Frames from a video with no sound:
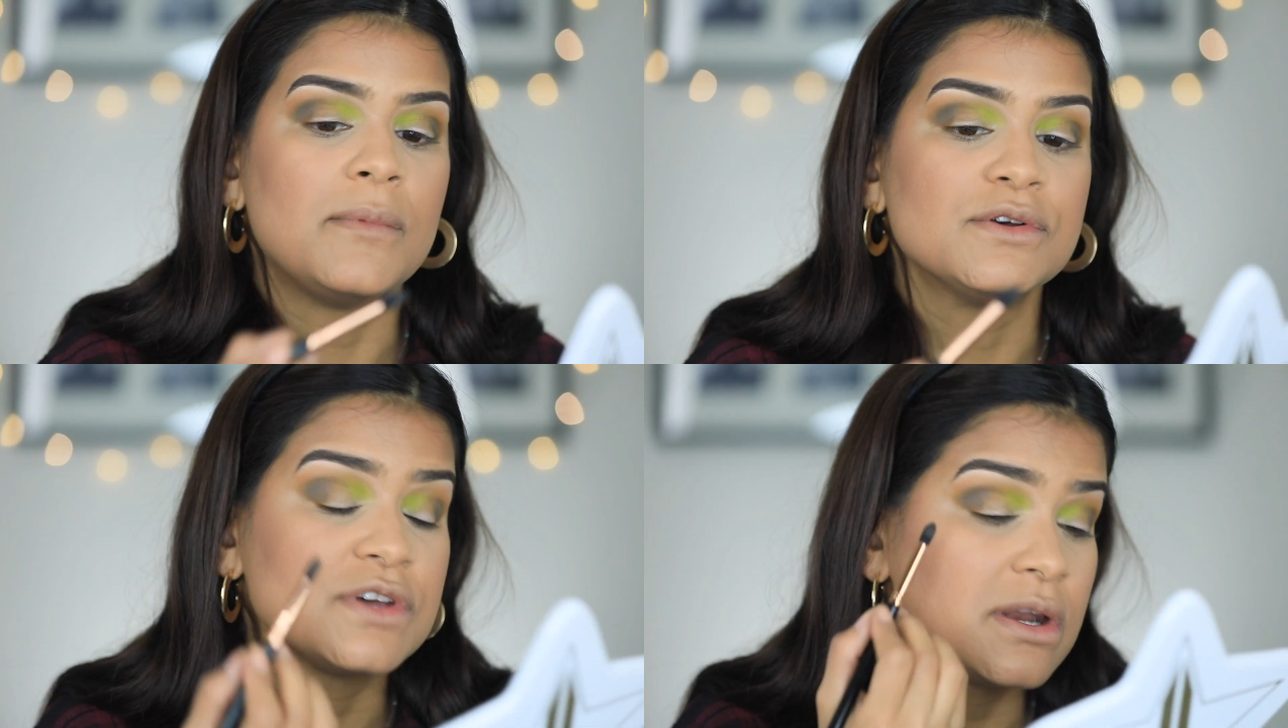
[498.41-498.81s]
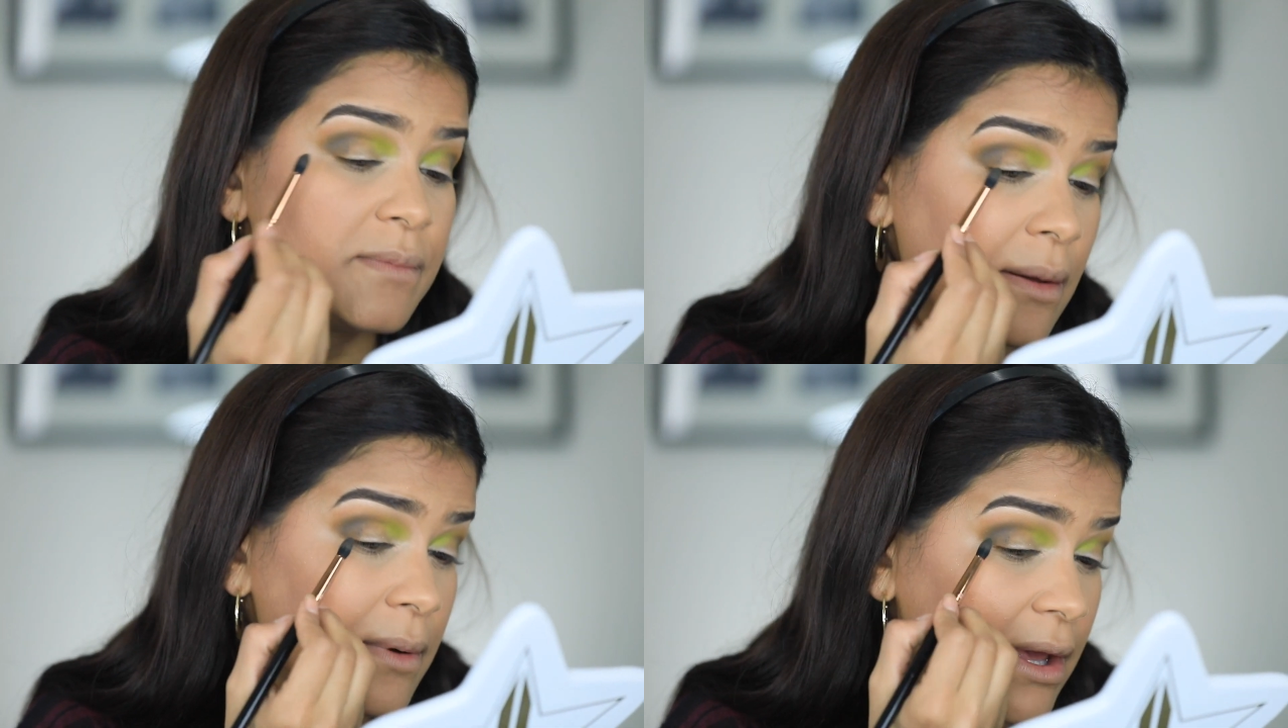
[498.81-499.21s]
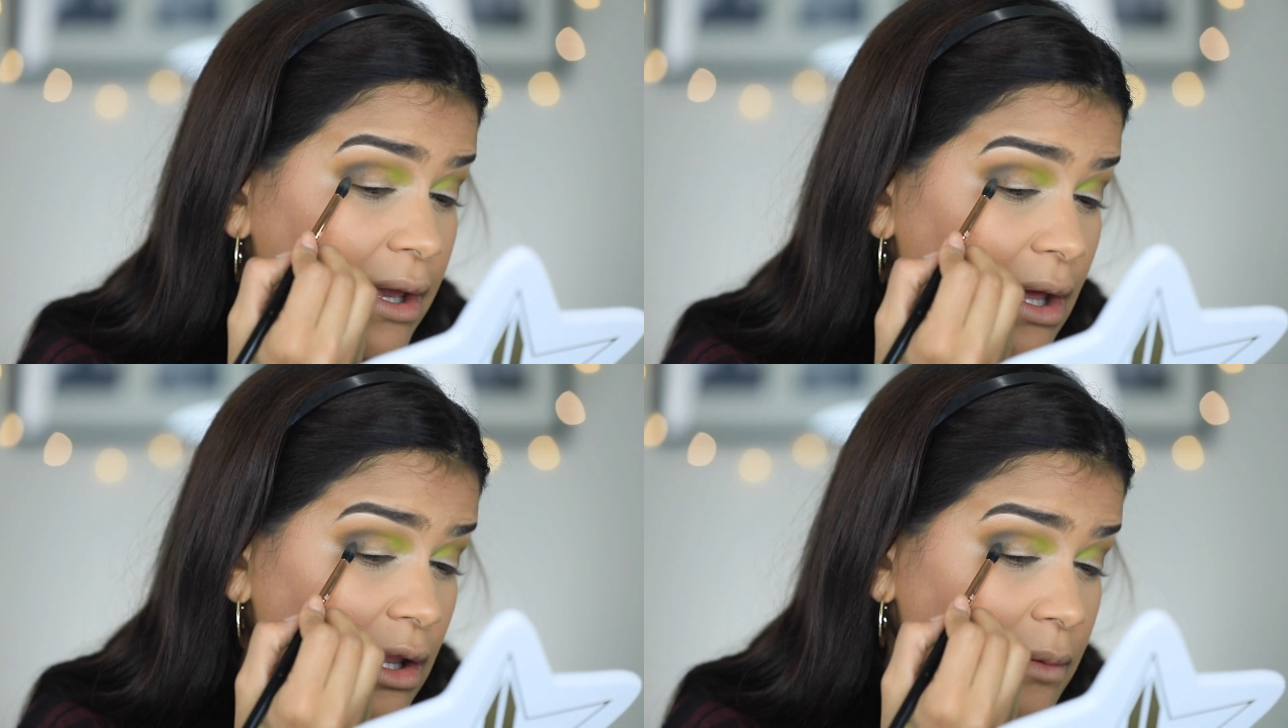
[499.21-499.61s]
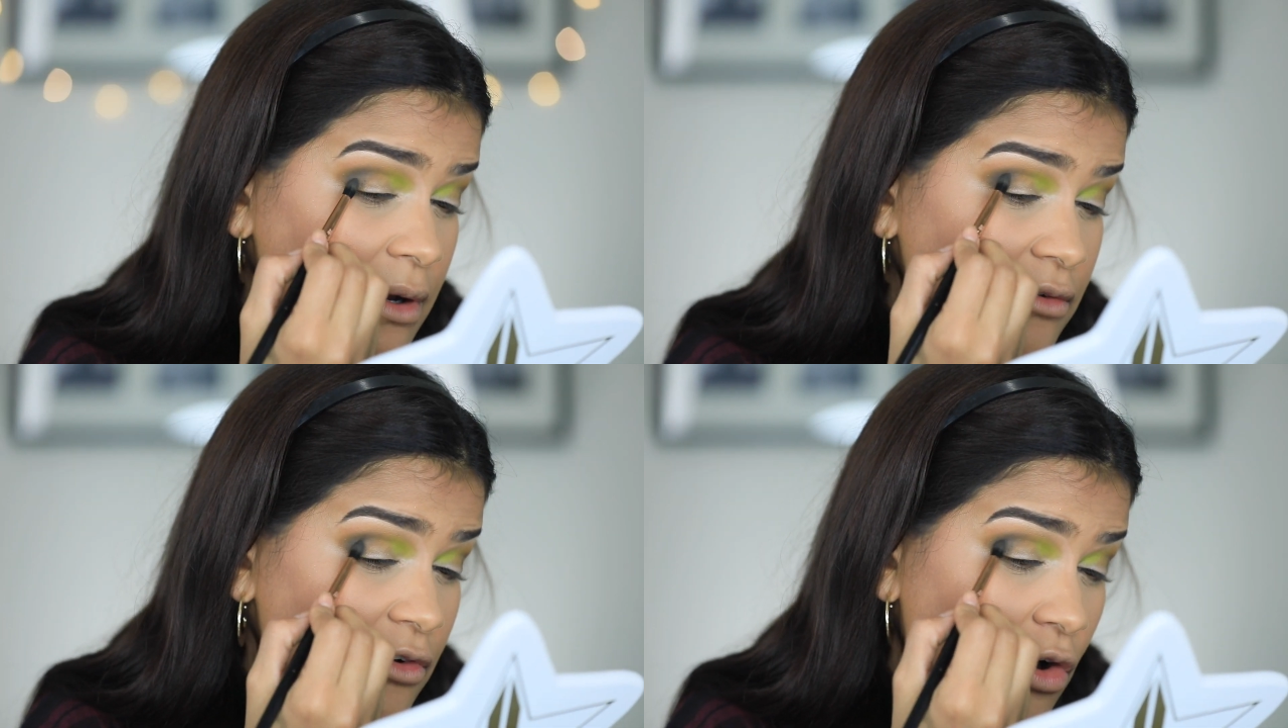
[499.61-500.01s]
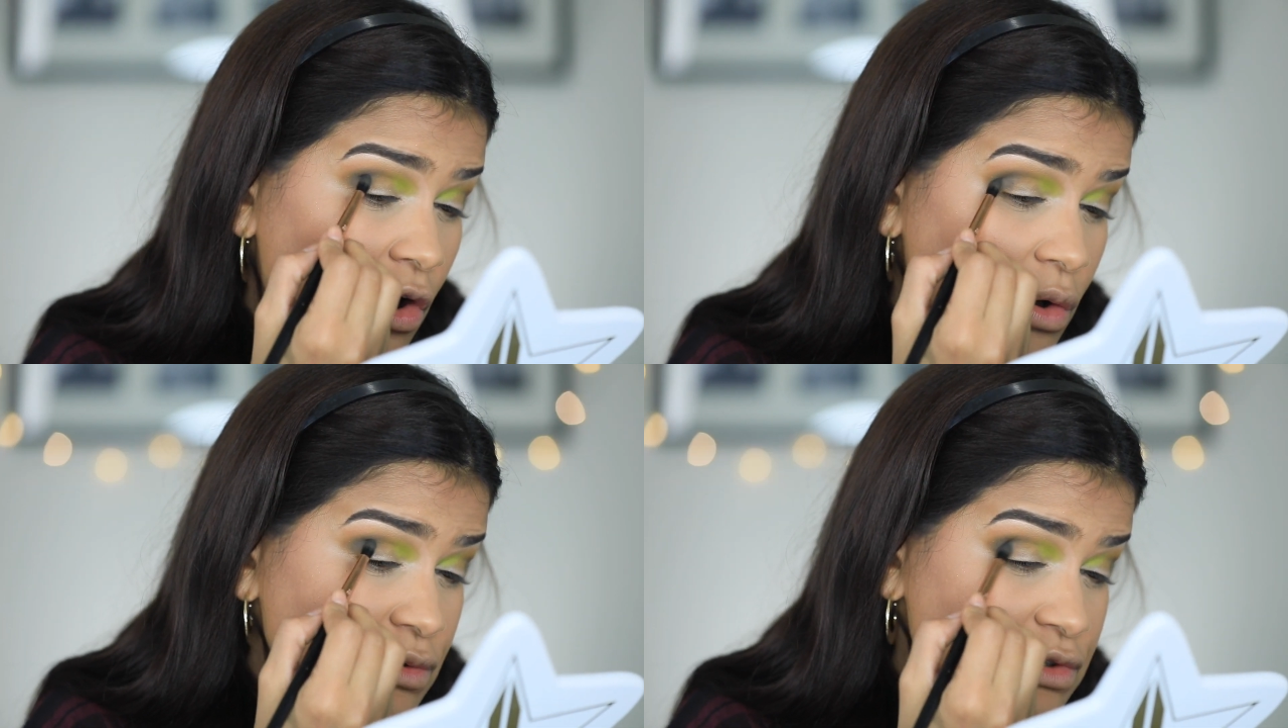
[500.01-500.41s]
I'm also going to be applying a little bit of
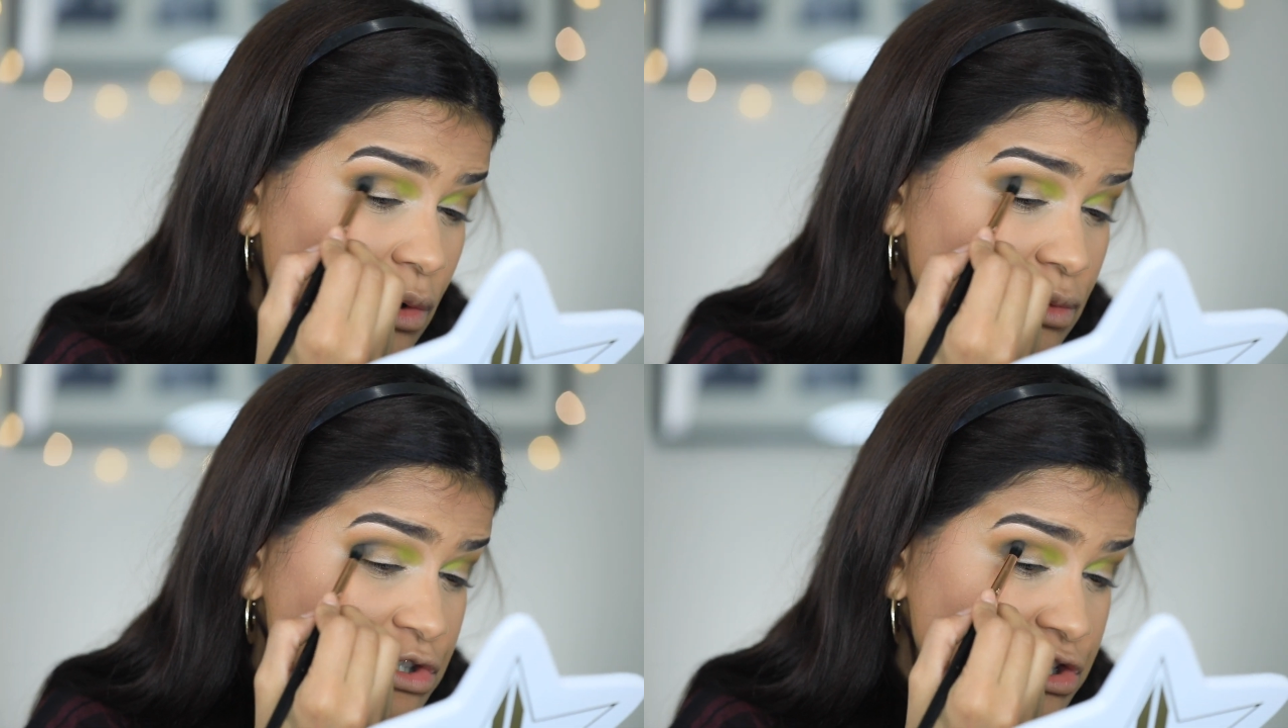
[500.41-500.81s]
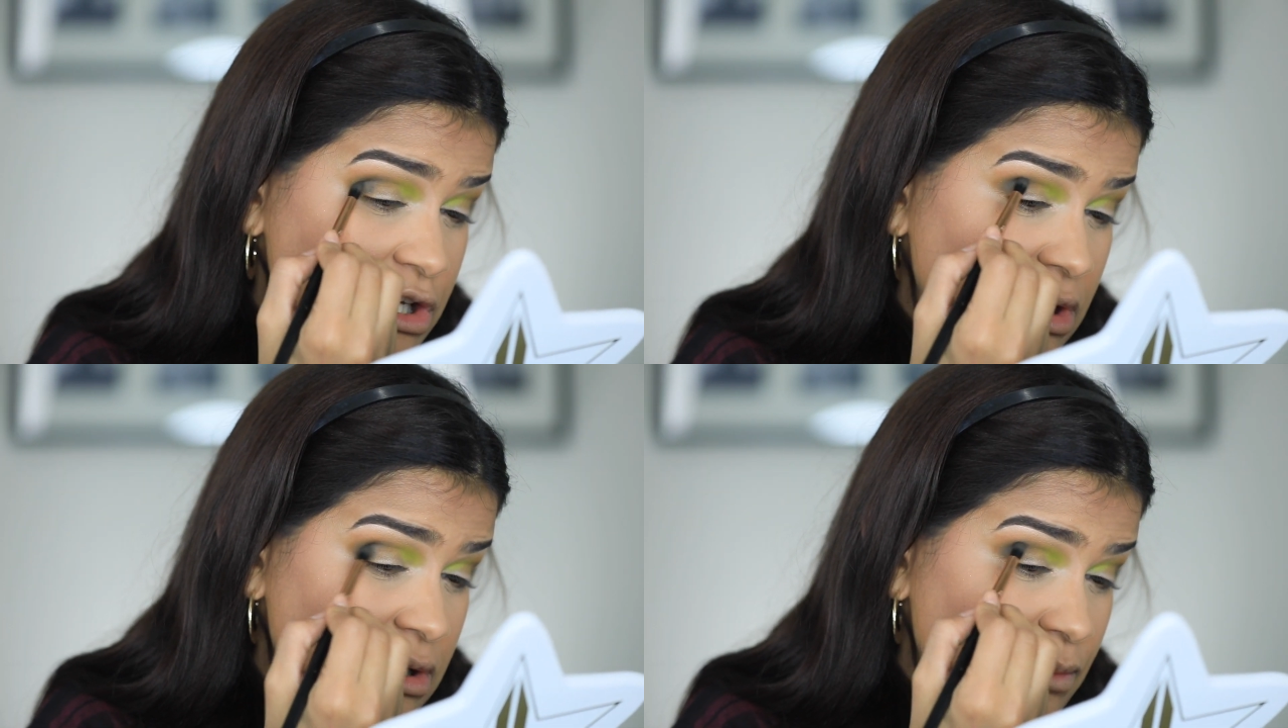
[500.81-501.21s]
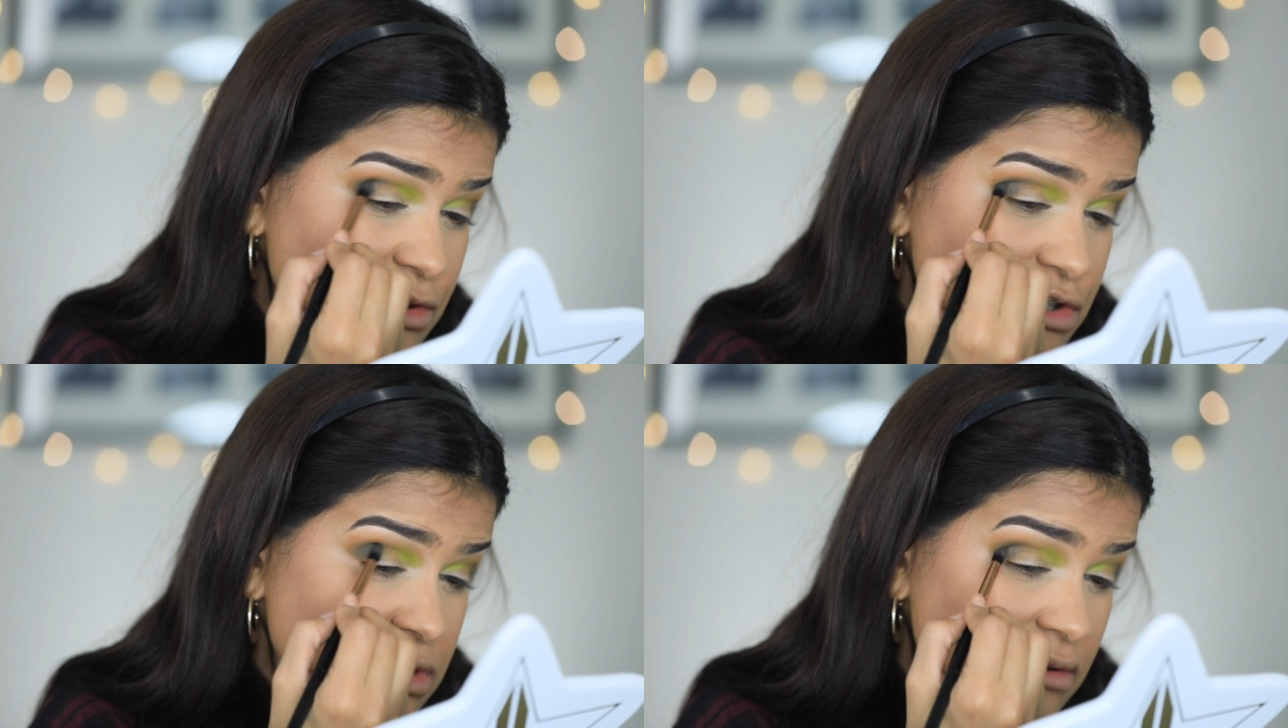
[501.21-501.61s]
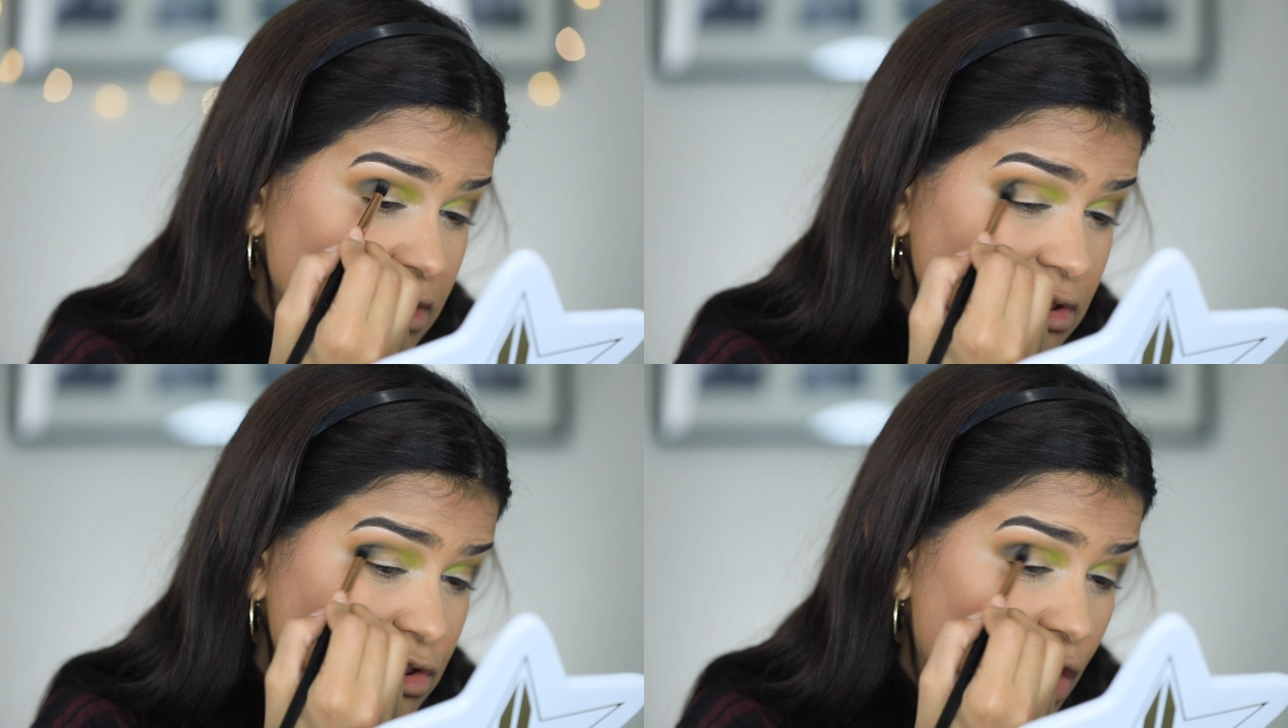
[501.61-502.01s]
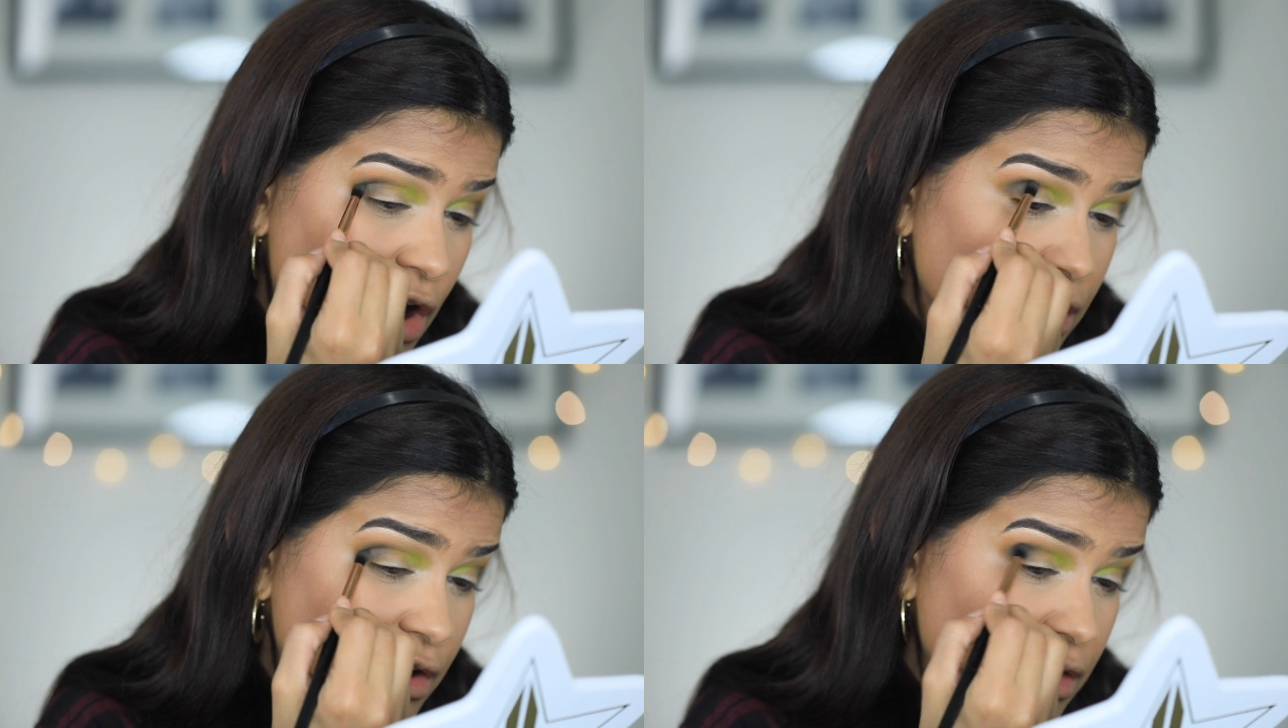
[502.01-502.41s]
Ghost OG, which is even
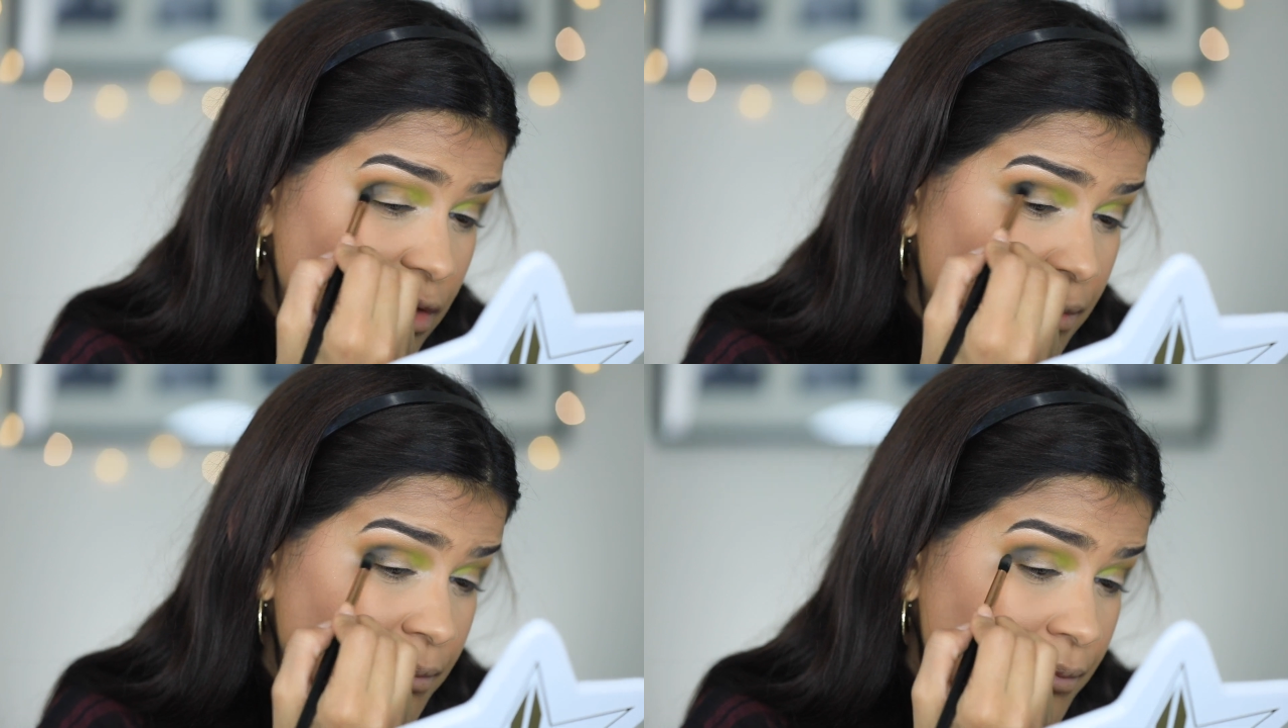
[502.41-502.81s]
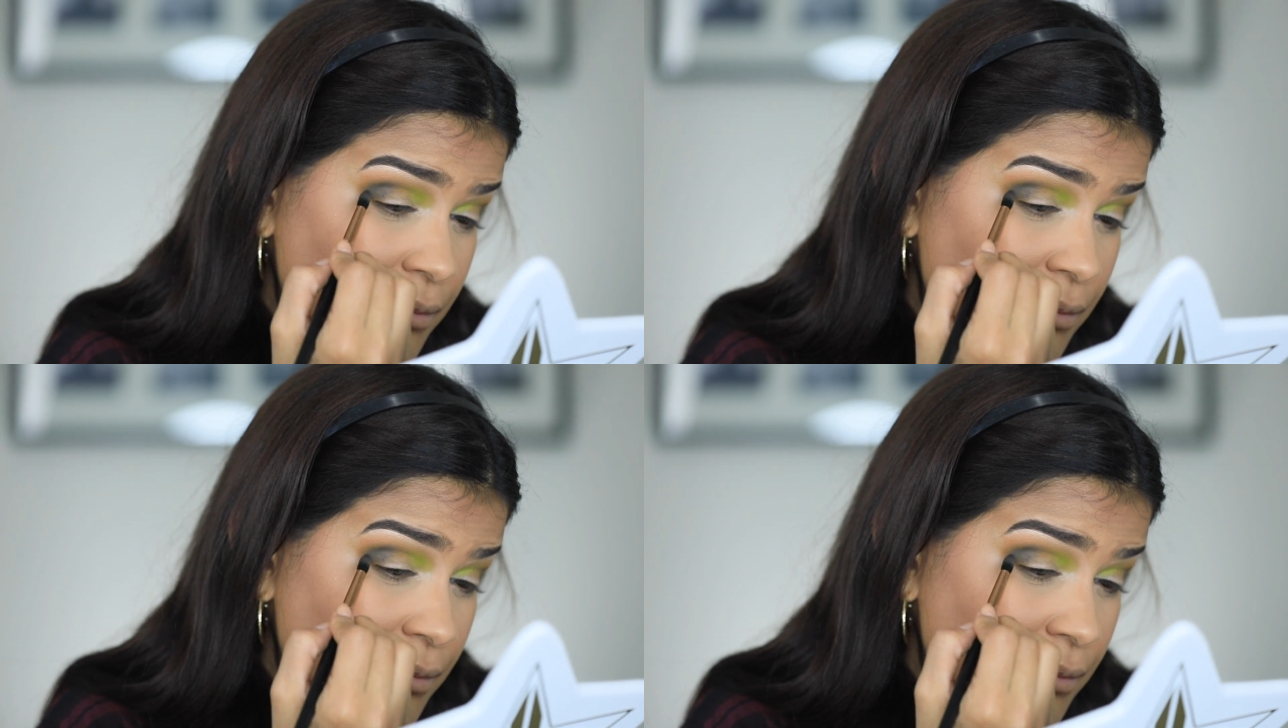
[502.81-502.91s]
darker,